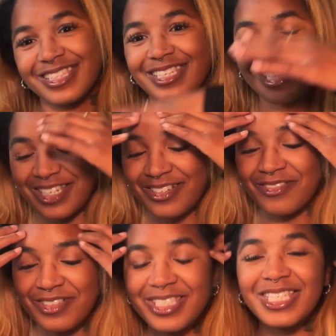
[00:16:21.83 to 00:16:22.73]
You know,
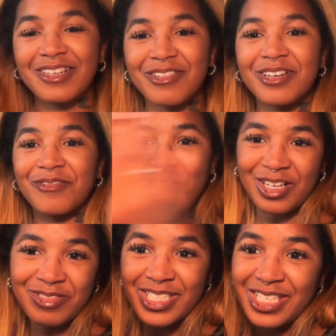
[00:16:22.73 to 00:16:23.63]
we'll see where
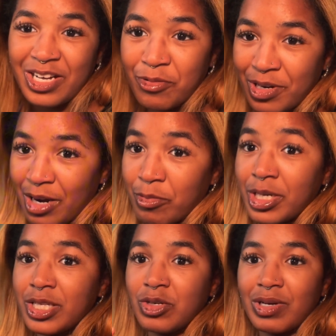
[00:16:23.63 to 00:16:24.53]
Vlogmas takes. I, I want
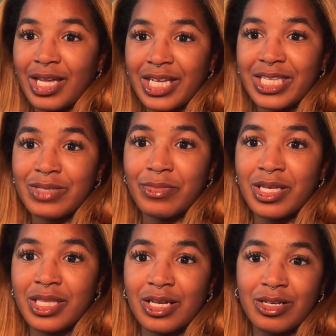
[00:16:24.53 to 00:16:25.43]
to do a lot this
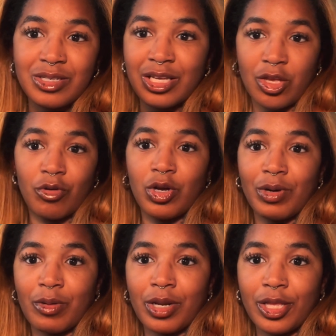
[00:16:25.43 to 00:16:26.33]
month and also I don't know
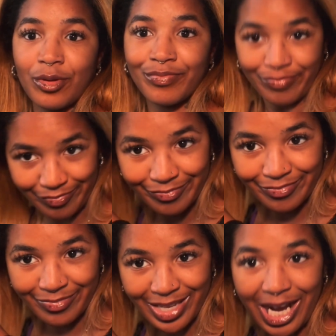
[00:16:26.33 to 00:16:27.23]
what I want to do.
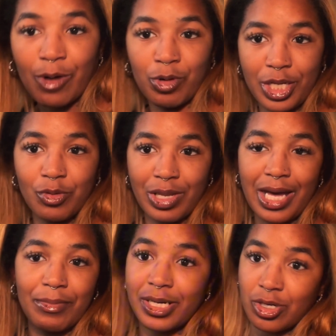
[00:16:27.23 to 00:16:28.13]
I want to do a
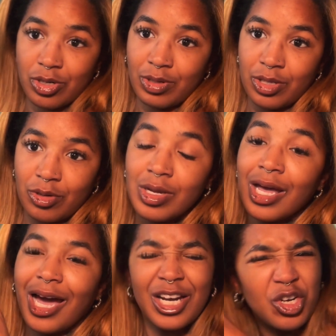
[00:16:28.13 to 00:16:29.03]
lot, but I don't know what to do.
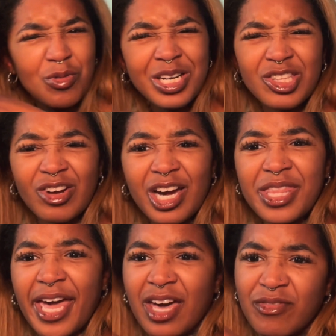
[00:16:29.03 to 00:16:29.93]
I do want to try
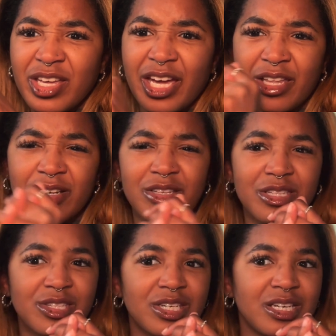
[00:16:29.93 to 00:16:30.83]
the advent calendar
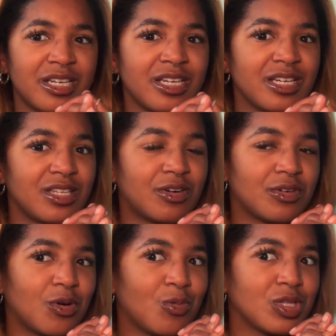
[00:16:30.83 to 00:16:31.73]
this year. Don't
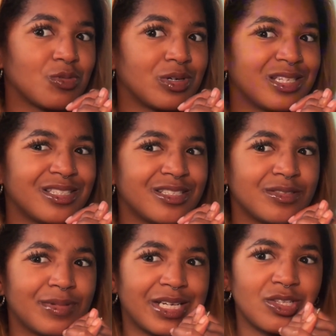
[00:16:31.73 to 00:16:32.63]
know which one though,
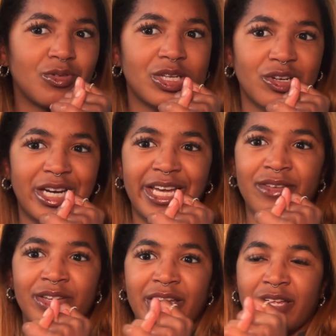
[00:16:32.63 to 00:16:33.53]
but I do want to try an
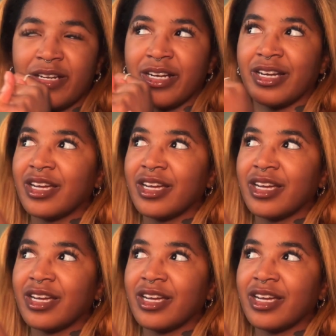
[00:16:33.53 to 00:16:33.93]
advent calendar.